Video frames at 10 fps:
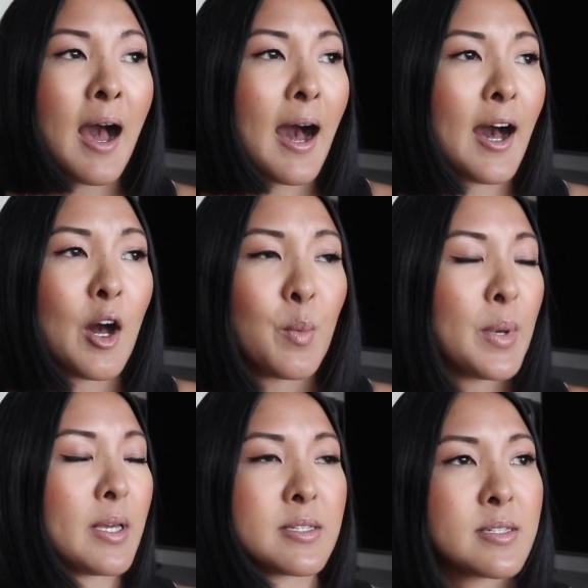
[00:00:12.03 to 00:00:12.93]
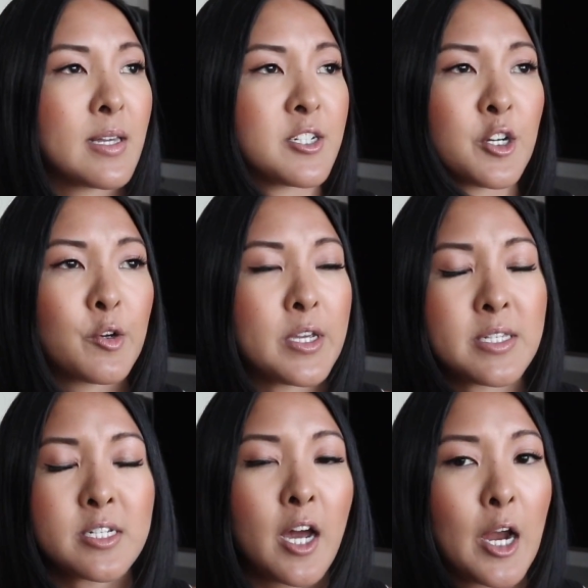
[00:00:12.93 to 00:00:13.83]
It's such a
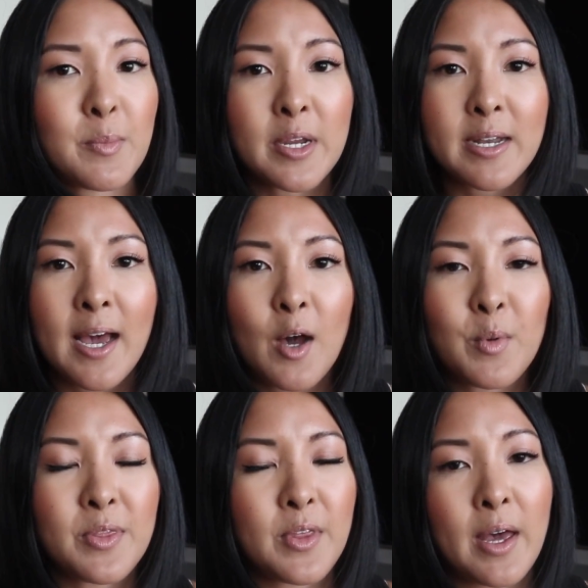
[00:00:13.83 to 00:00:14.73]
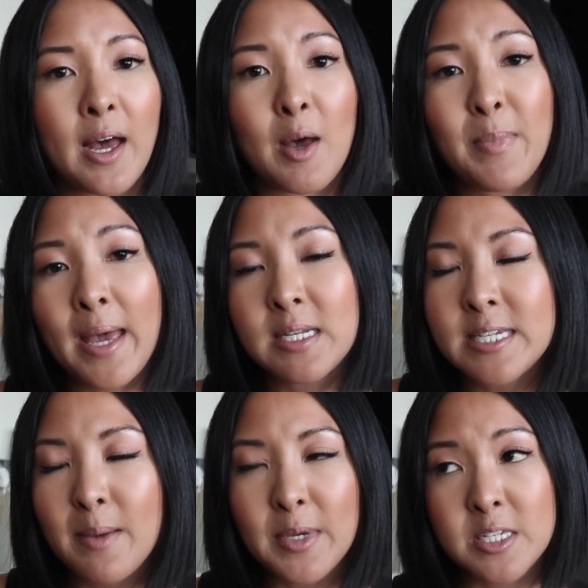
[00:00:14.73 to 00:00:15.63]
crazy time right now with the
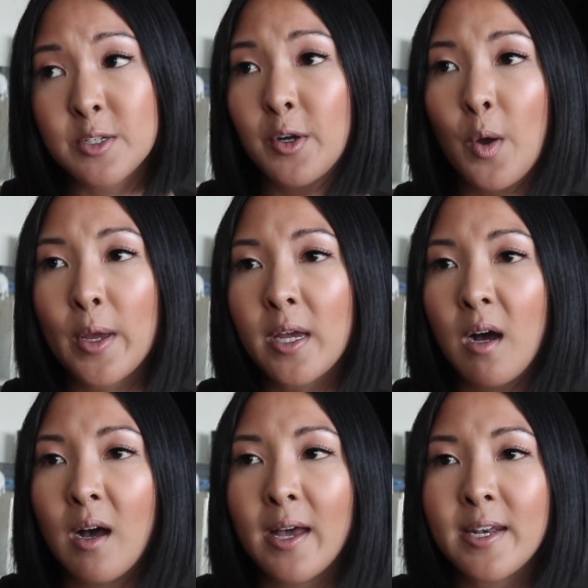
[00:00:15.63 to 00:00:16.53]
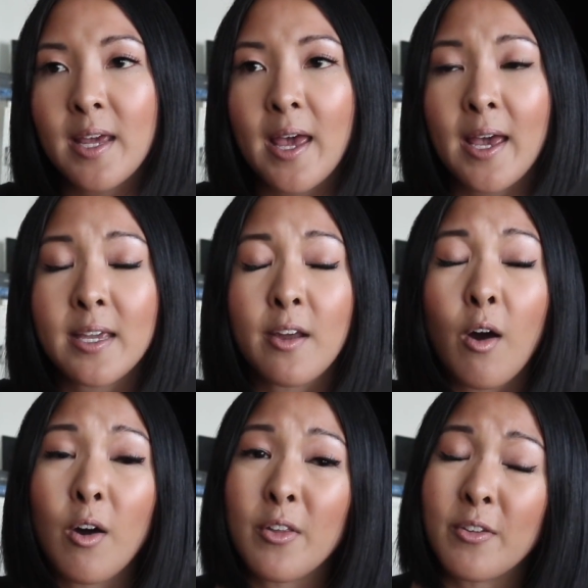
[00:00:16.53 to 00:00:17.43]
pandemic still going on and
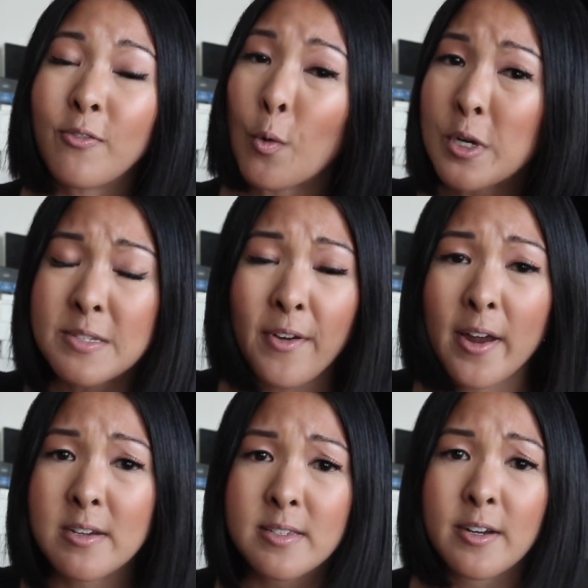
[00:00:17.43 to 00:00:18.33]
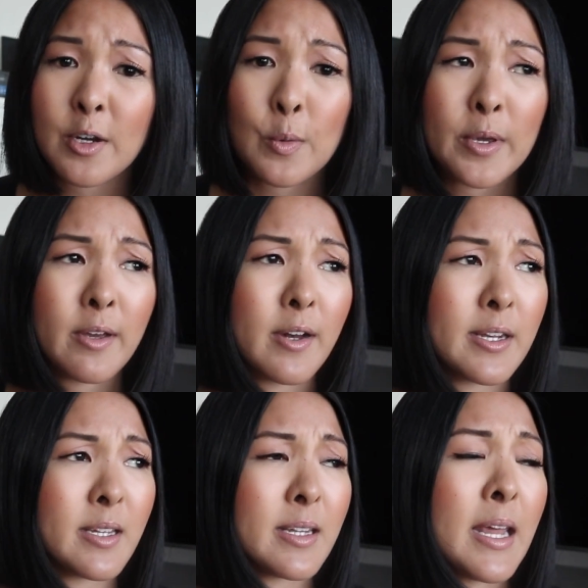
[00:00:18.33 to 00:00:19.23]
all the forest fires that are going
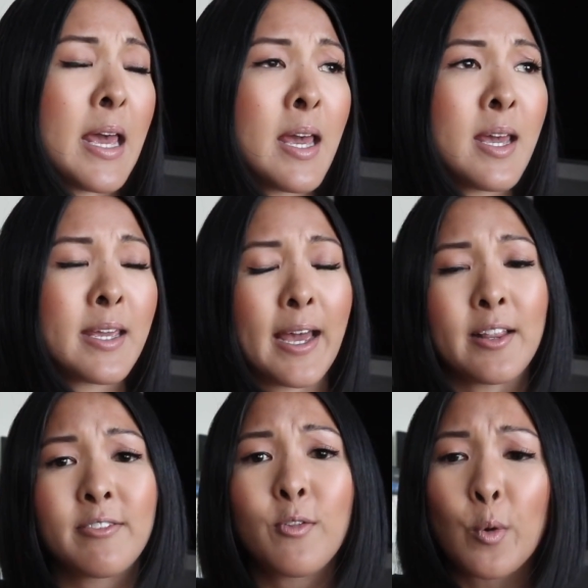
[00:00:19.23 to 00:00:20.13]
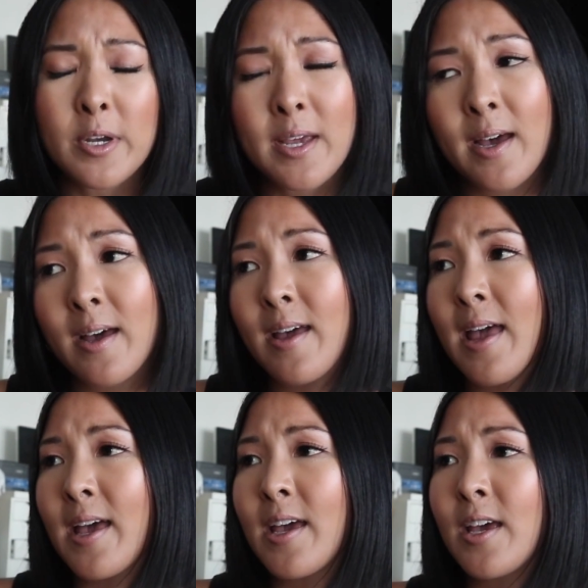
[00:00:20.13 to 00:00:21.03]
on in California
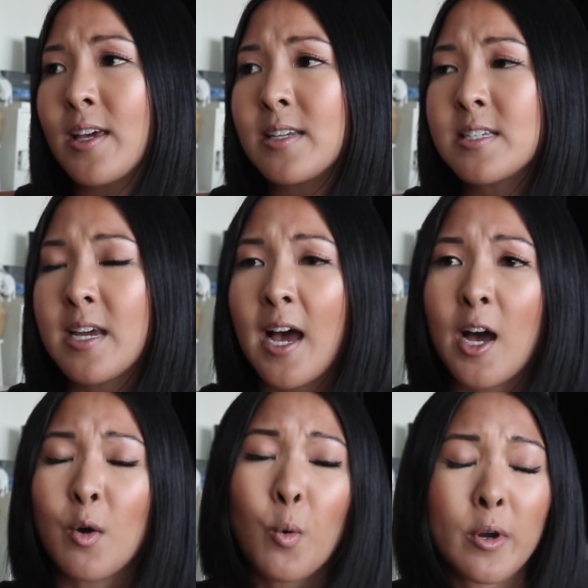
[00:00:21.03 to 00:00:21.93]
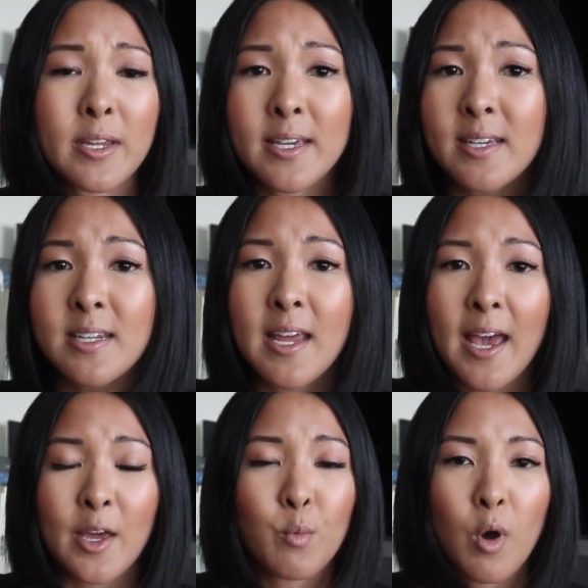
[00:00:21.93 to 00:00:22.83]
and Oregon
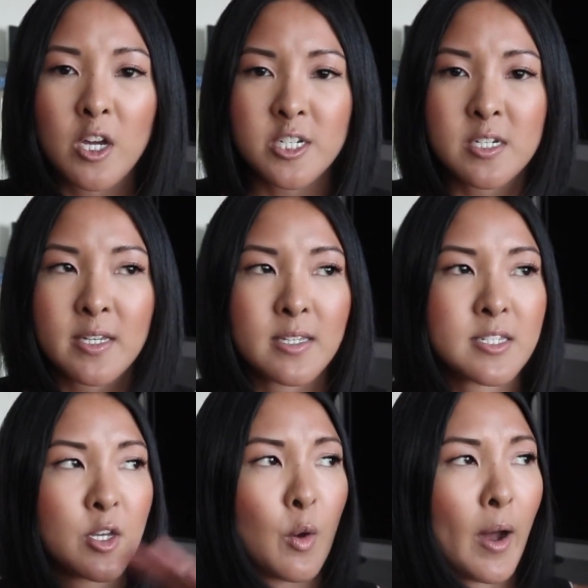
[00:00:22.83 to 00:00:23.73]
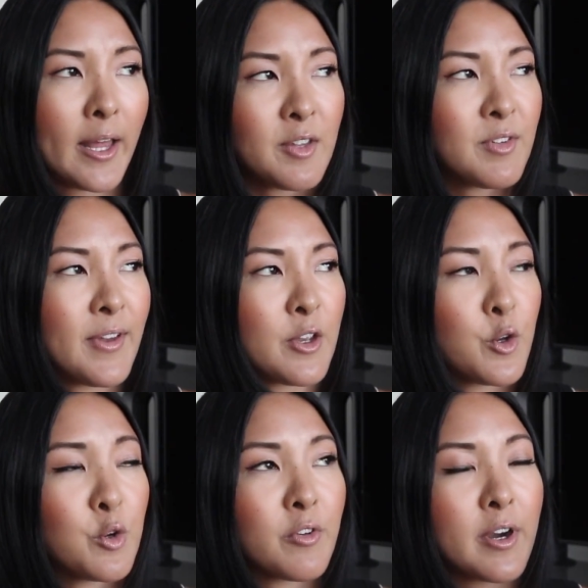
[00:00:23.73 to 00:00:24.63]
and Washington. So I live in
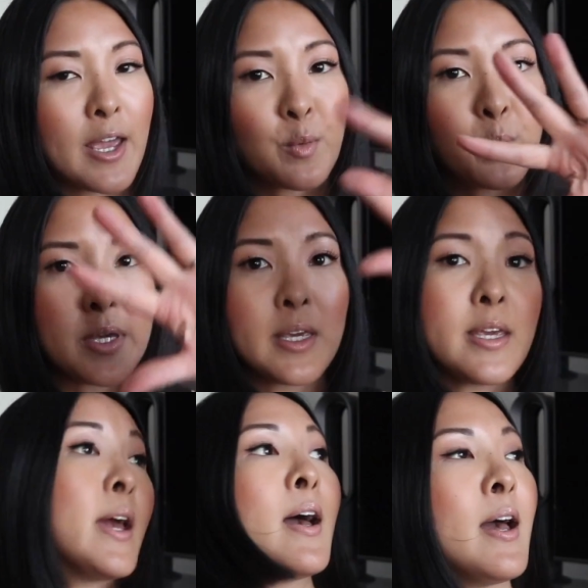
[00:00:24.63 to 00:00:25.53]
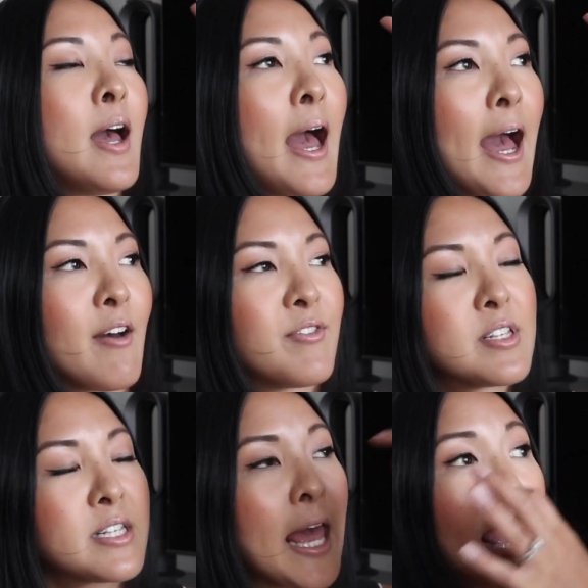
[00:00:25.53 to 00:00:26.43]
Vancouver, and we have
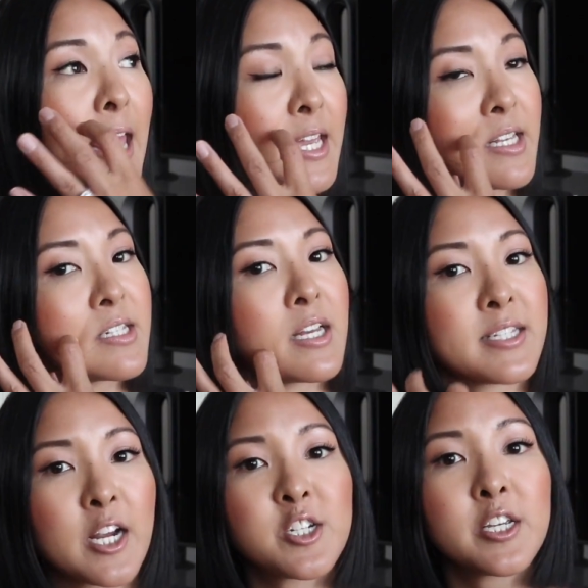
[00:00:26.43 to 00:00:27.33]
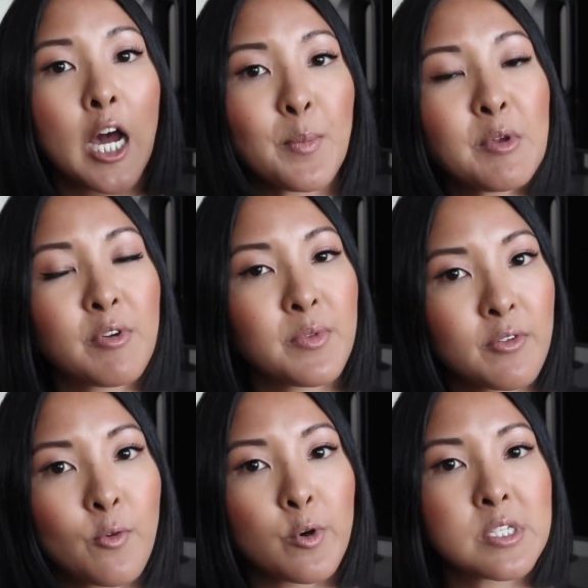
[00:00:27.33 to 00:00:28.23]
this haze that's actually coming from the
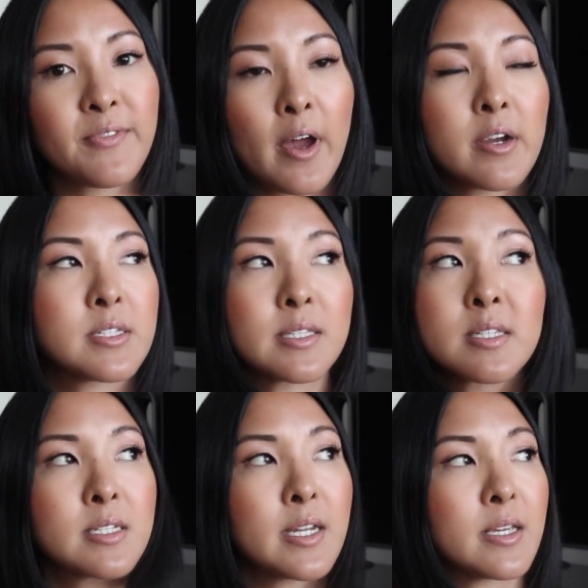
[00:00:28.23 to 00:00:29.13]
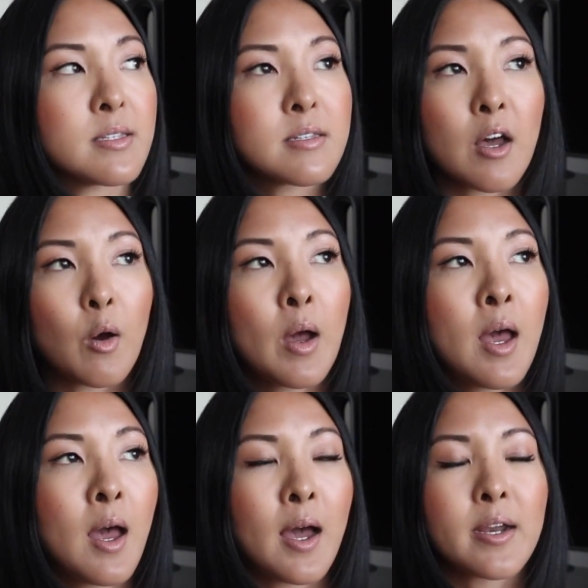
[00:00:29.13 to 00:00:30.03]
forest fires in the States. So
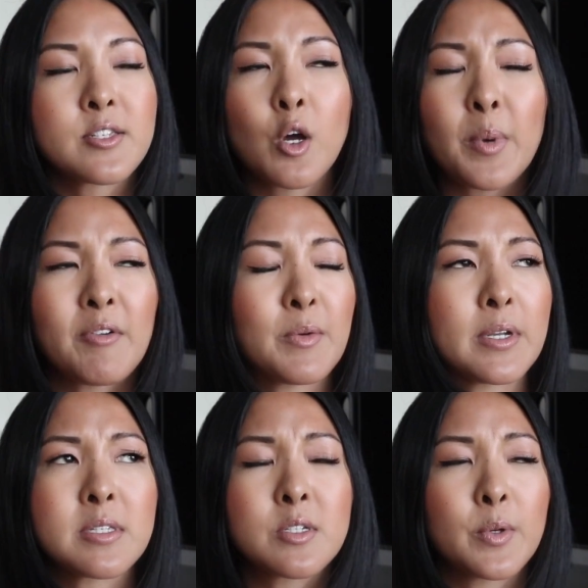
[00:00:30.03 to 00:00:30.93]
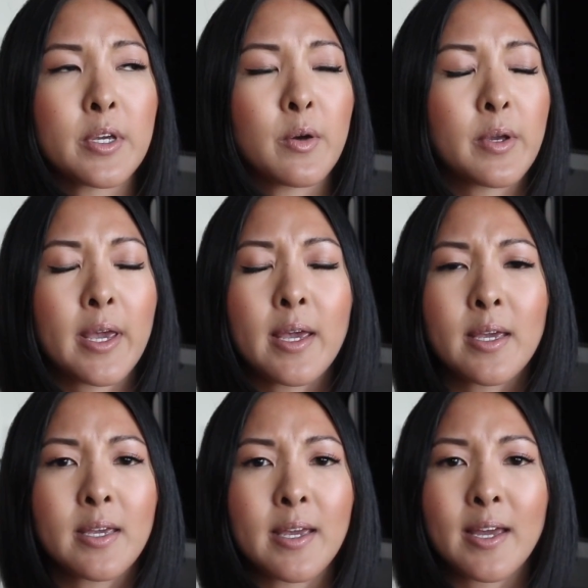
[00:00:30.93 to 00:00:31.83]
I just hope everyone is doing
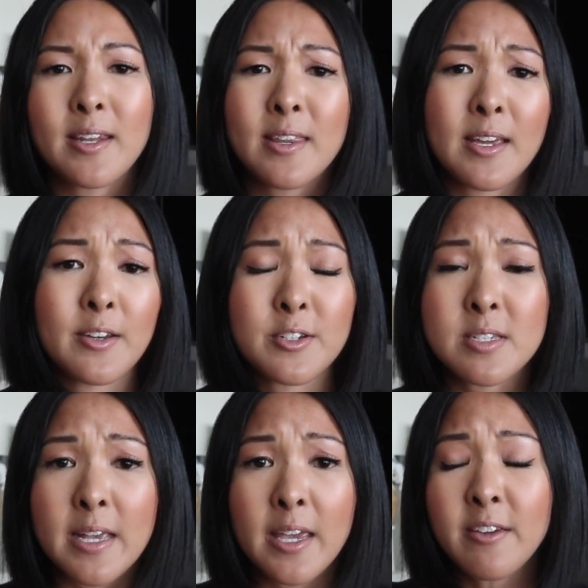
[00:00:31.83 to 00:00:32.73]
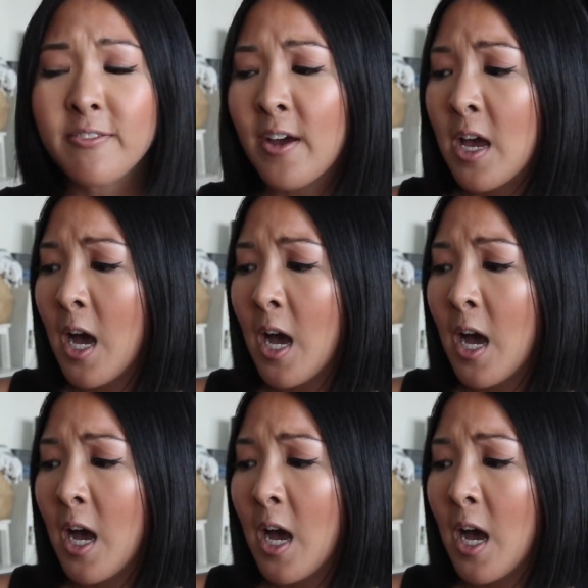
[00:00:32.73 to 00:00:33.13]
okay and that you're safe.